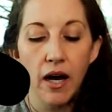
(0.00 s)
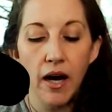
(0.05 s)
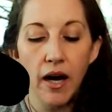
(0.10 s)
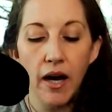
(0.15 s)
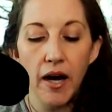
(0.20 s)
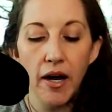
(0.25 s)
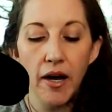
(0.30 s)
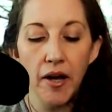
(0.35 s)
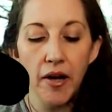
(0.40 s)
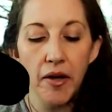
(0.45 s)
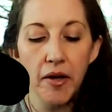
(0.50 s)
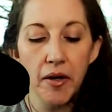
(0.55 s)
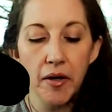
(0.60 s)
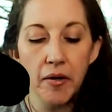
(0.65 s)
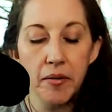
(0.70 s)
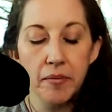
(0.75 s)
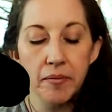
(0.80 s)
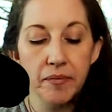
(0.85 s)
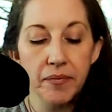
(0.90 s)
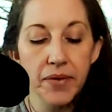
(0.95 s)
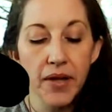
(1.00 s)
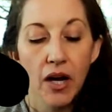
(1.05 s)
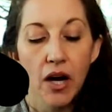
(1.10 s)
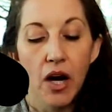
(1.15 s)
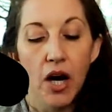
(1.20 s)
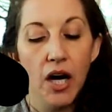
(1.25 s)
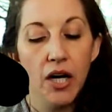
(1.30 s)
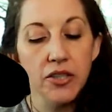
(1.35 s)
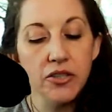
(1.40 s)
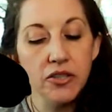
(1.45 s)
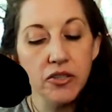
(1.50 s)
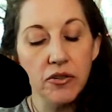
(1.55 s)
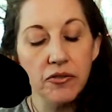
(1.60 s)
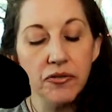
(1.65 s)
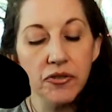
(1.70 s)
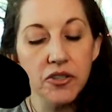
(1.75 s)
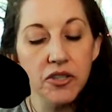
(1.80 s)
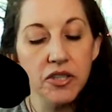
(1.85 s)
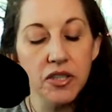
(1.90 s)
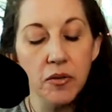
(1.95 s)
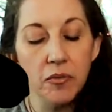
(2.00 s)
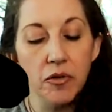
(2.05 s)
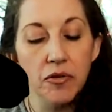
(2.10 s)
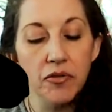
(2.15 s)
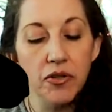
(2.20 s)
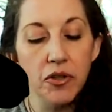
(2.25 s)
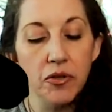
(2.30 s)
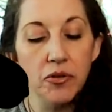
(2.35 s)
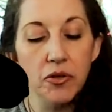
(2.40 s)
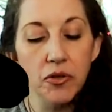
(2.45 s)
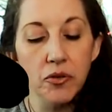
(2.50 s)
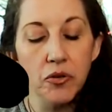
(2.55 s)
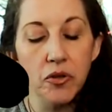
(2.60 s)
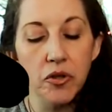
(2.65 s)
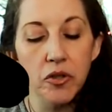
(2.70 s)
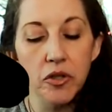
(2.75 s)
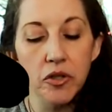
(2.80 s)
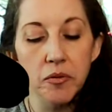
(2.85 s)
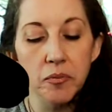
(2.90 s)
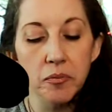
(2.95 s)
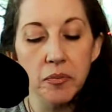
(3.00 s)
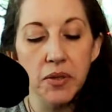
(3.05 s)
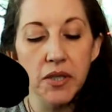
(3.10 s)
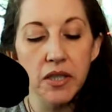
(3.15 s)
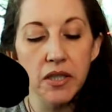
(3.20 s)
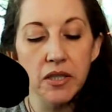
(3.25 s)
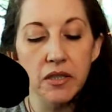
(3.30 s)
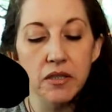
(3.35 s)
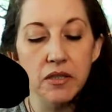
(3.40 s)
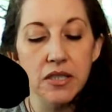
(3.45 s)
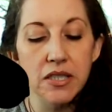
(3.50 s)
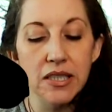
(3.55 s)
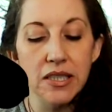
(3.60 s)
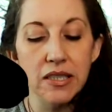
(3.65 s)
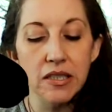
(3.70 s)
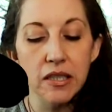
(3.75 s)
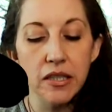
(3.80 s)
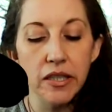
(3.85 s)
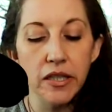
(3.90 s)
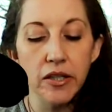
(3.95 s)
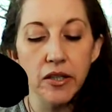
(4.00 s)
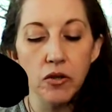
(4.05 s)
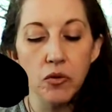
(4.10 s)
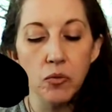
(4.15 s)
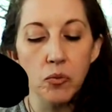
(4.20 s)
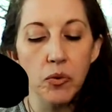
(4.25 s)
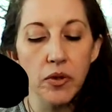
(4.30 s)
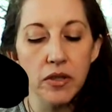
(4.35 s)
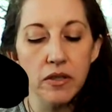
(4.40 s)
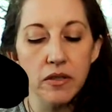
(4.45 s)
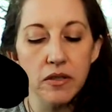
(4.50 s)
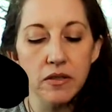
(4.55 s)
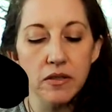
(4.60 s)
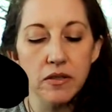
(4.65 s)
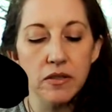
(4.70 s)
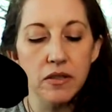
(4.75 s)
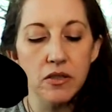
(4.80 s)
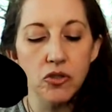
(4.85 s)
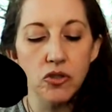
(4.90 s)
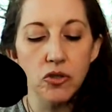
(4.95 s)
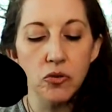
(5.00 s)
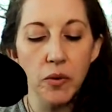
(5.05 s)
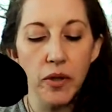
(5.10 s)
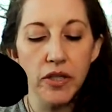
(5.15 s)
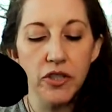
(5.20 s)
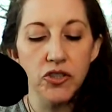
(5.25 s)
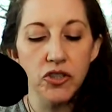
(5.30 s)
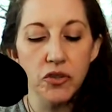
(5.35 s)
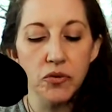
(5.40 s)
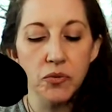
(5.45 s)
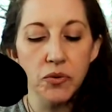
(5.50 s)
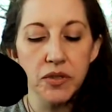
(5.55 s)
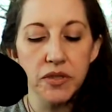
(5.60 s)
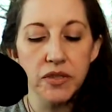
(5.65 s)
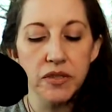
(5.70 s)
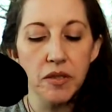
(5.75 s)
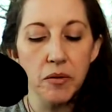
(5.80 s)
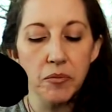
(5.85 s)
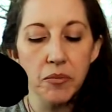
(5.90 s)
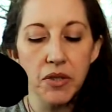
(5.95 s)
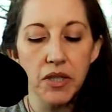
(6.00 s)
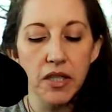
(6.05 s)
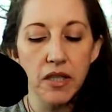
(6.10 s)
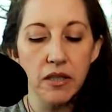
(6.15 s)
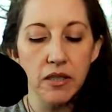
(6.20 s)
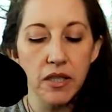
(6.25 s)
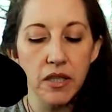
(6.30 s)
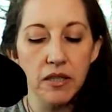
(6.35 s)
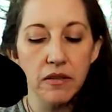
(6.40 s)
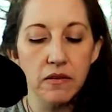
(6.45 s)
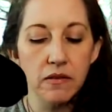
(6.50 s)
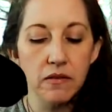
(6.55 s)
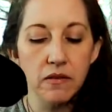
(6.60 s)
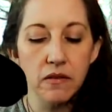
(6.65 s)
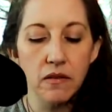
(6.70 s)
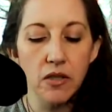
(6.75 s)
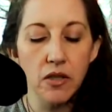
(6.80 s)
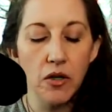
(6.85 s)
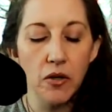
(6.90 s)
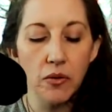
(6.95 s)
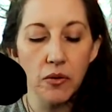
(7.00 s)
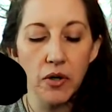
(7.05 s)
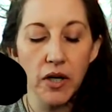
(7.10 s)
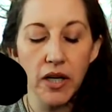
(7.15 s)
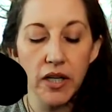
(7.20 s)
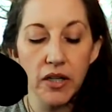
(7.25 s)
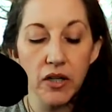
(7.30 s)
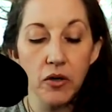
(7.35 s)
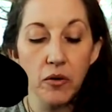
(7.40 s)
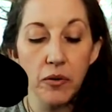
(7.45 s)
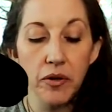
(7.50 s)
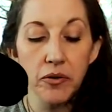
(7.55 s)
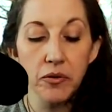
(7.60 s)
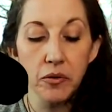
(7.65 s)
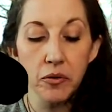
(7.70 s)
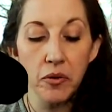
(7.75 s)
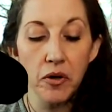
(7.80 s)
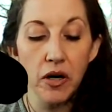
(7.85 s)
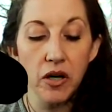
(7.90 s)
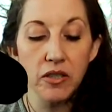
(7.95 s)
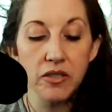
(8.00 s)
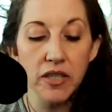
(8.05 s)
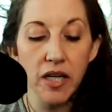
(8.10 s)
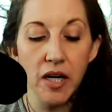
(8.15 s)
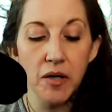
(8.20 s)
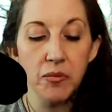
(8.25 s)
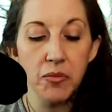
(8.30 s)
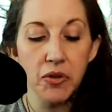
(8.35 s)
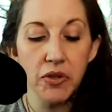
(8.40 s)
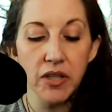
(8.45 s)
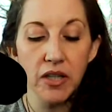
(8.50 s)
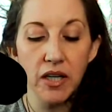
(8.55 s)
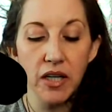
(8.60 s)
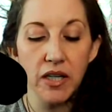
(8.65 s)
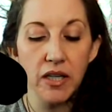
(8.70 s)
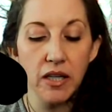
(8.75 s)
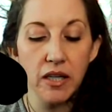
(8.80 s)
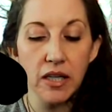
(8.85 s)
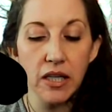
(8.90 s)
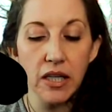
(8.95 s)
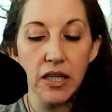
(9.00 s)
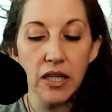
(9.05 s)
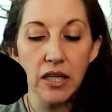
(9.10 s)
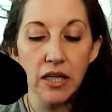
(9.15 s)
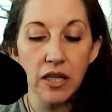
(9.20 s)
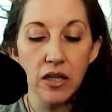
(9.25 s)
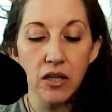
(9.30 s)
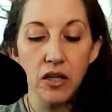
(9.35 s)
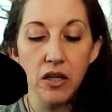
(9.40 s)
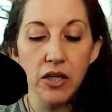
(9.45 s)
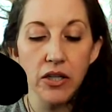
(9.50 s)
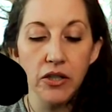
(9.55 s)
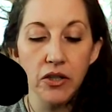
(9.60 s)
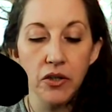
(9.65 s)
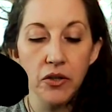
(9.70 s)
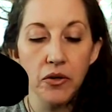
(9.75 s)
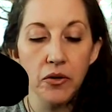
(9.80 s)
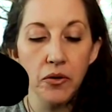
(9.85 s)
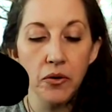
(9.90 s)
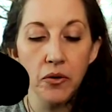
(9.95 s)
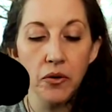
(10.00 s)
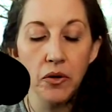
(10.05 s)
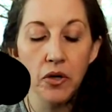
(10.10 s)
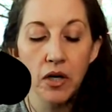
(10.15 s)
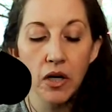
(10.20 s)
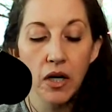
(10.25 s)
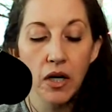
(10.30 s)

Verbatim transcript: Um, also, for some of you, you could be dealing with a situation with somebody that's, you know, kind of going through a hard time, really kind of leaning on you,